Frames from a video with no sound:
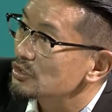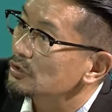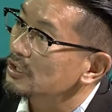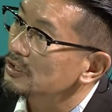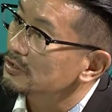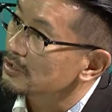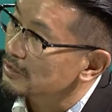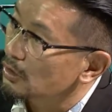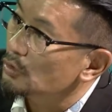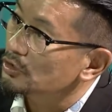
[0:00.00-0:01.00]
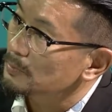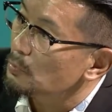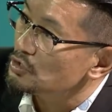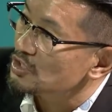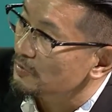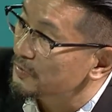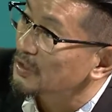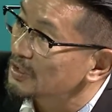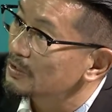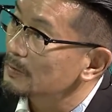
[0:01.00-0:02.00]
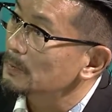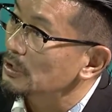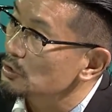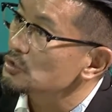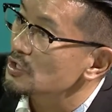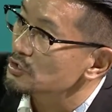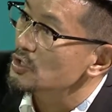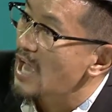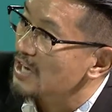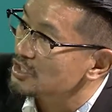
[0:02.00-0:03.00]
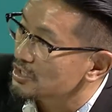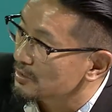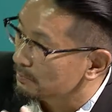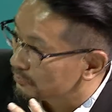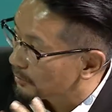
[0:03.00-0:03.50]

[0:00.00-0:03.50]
So this loyalty points, the hook for the users to actually